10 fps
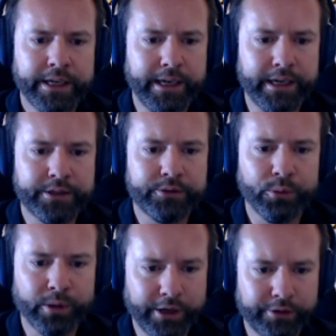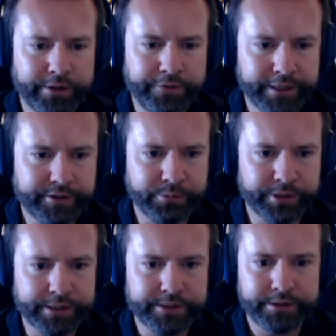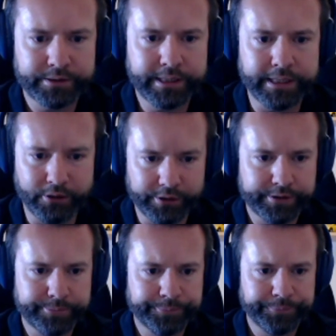and all our events will just get lost.